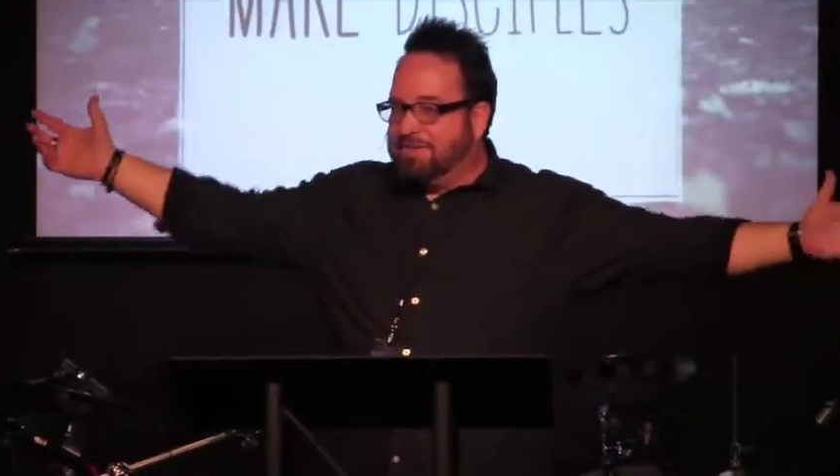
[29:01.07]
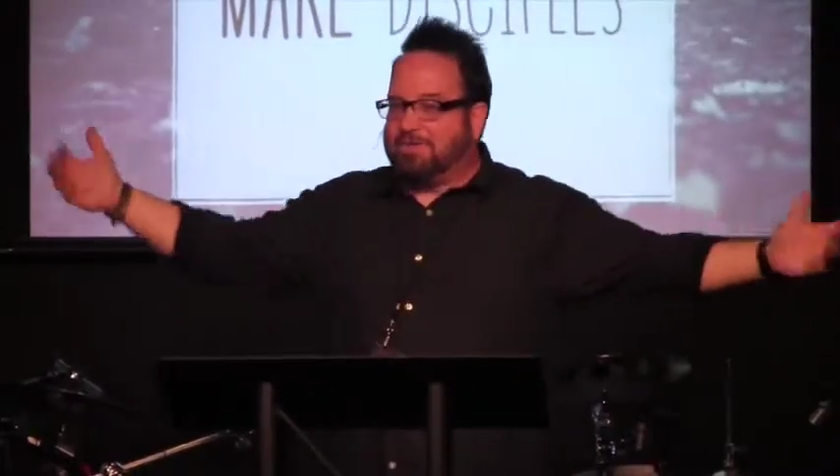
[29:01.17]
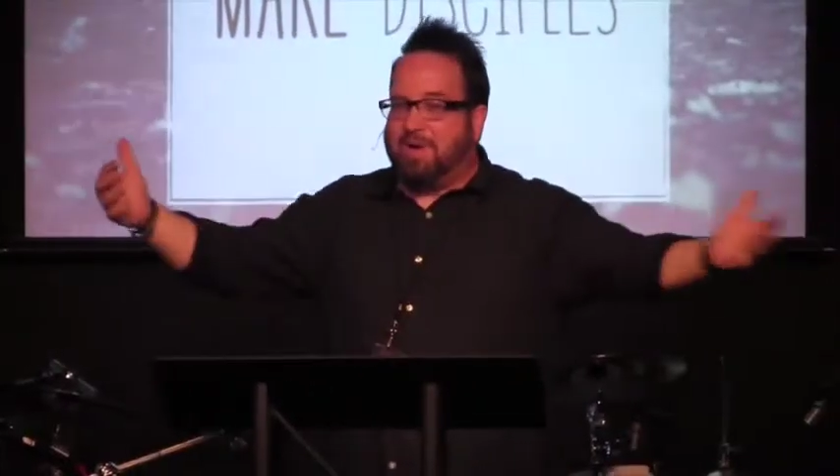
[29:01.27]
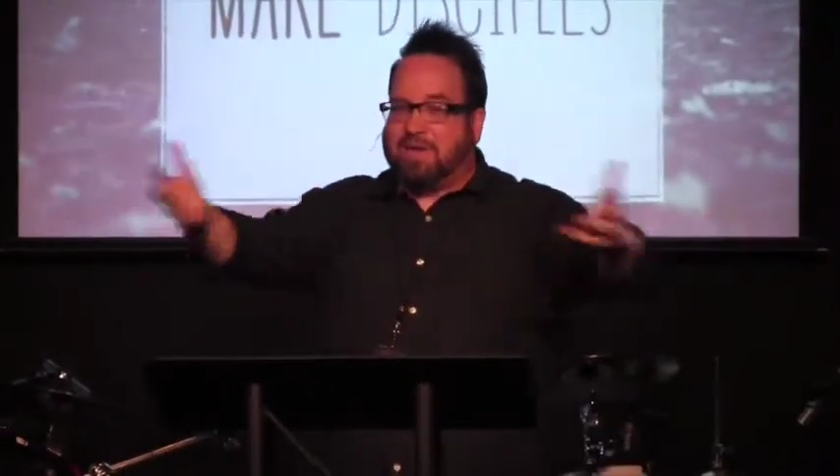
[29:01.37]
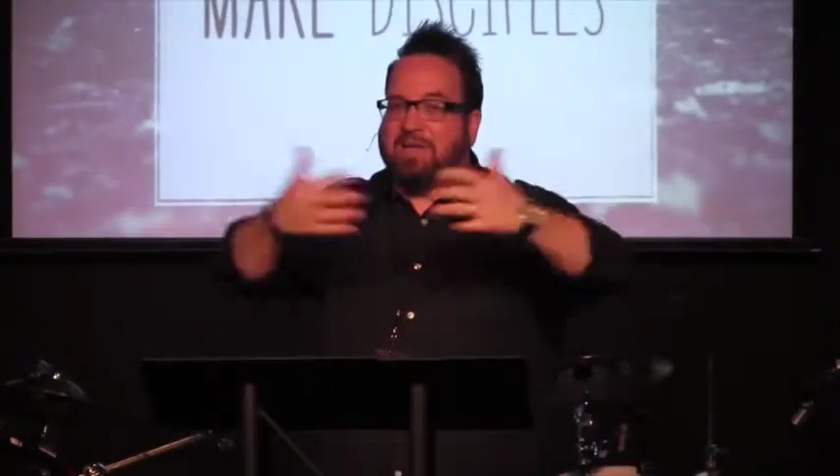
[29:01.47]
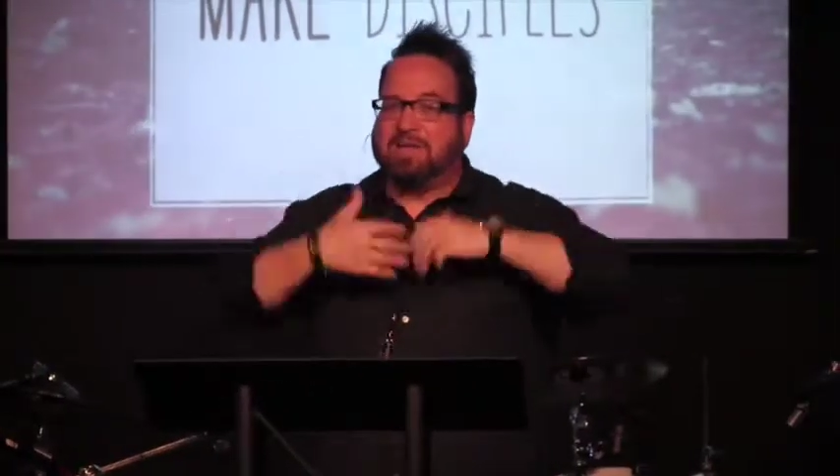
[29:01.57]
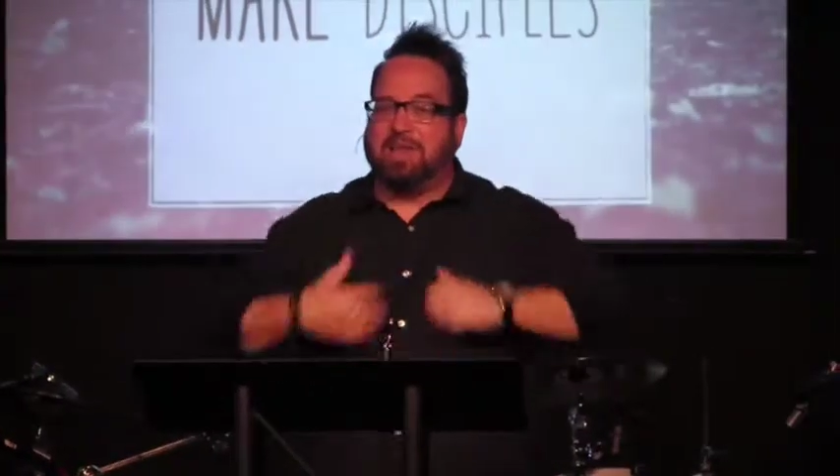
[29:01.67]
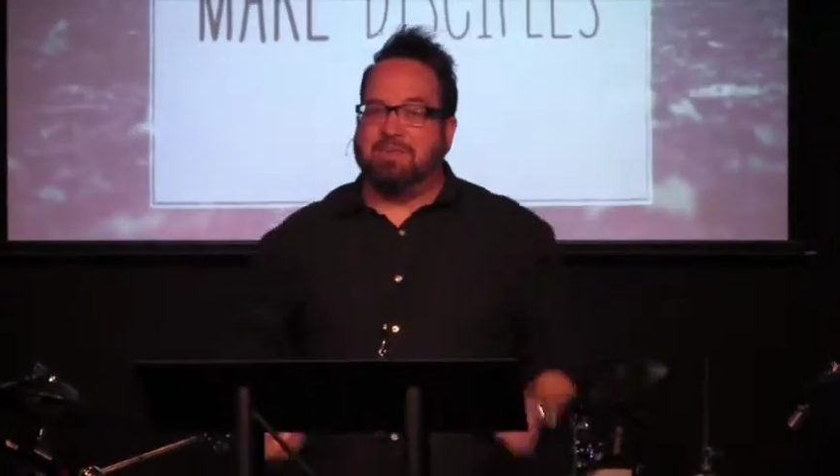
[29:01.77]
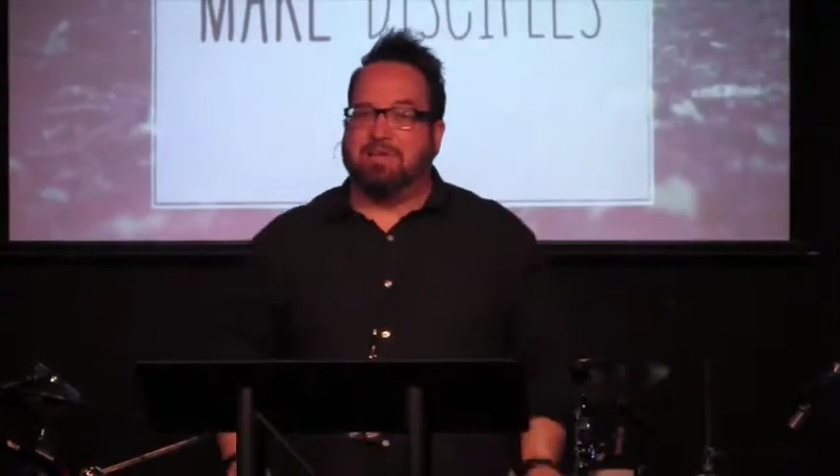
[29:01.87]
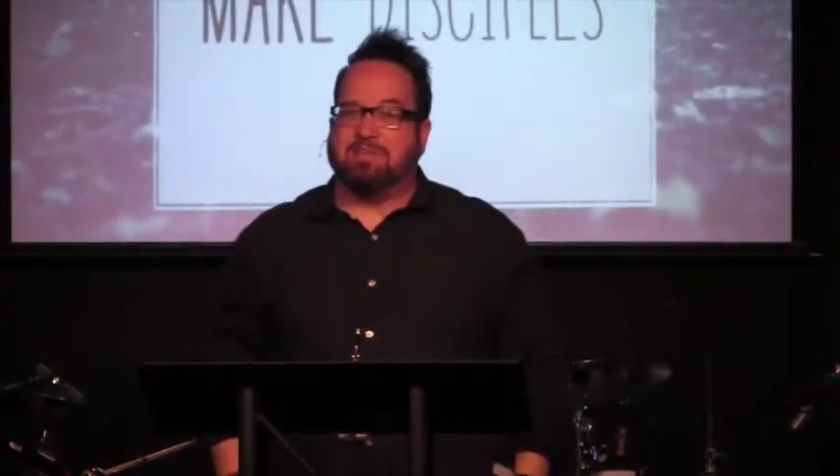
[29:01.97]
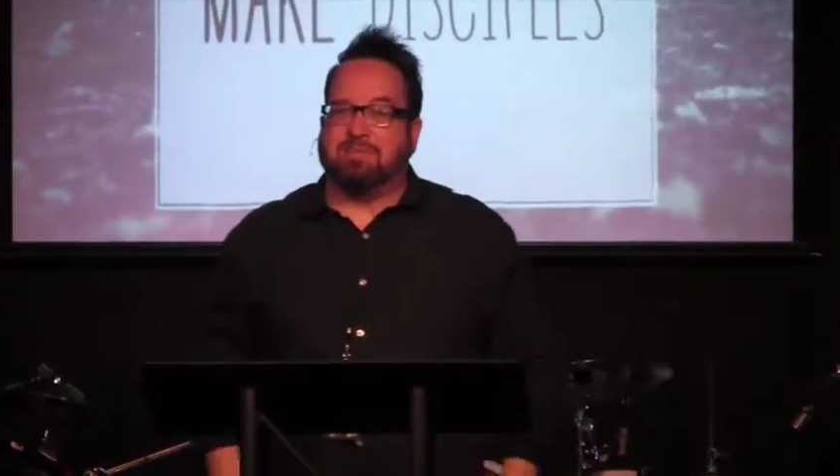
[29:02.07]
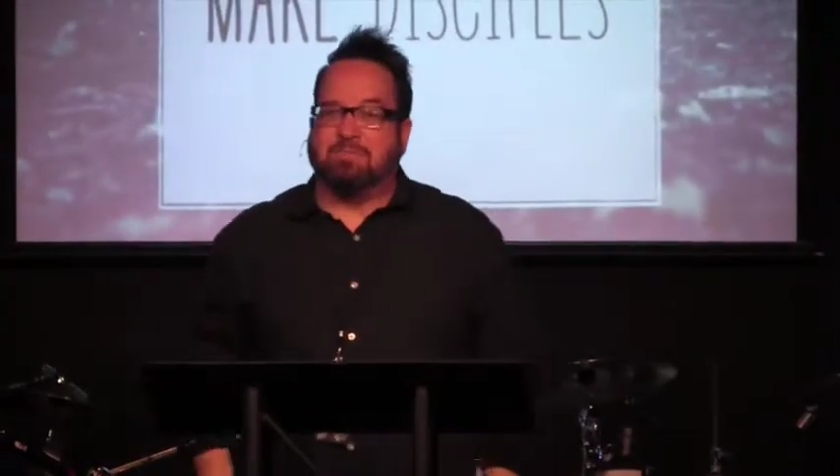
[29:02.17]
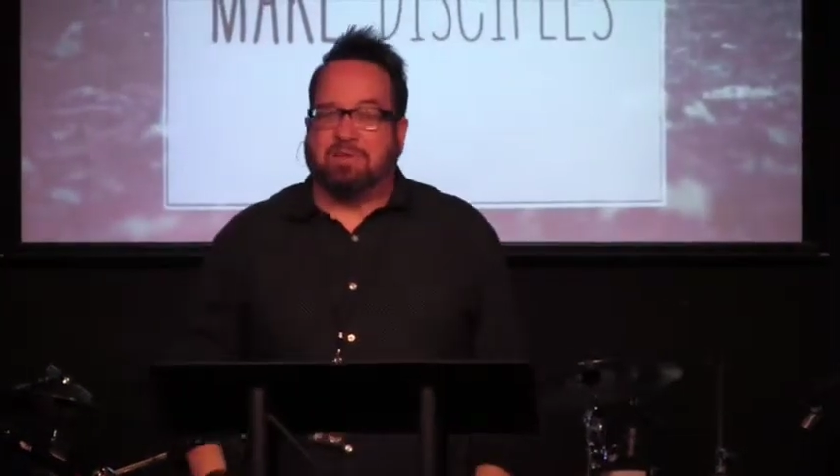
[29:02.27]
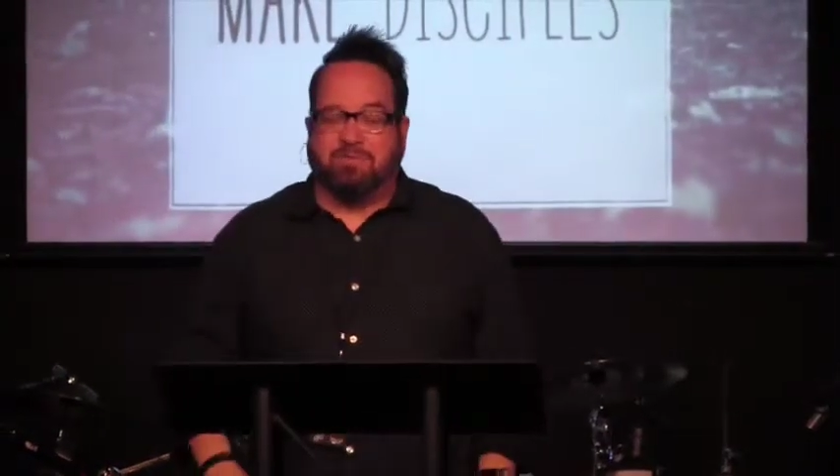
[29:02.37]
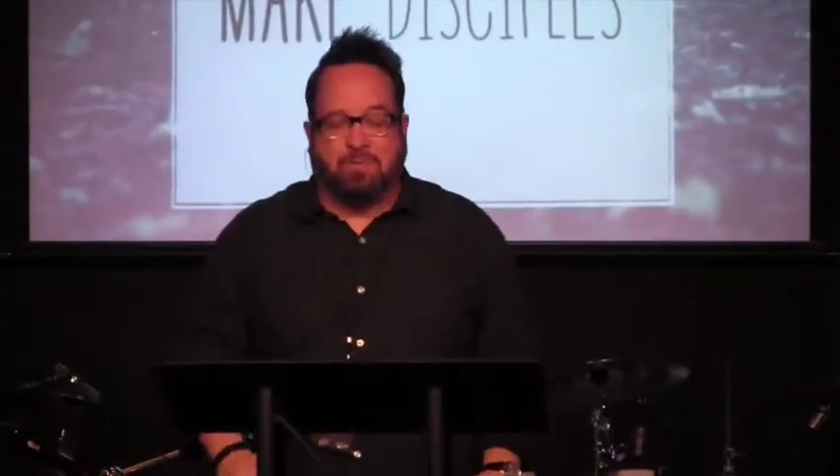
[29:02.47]
and so I can claim that as a
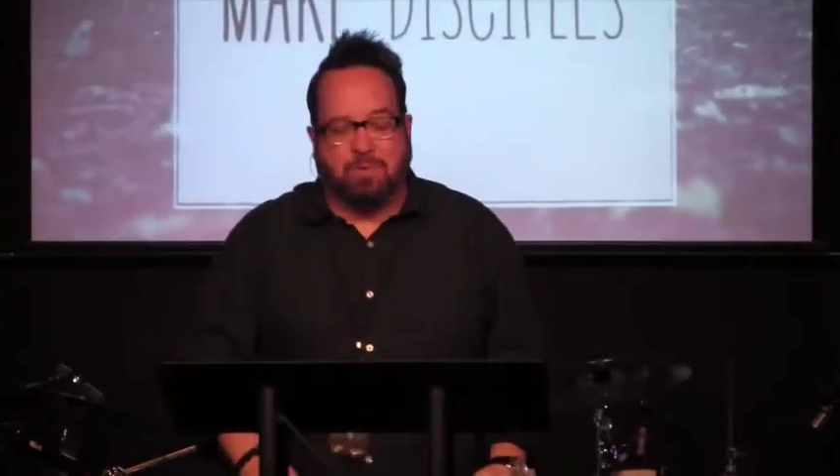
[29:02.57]
benefit.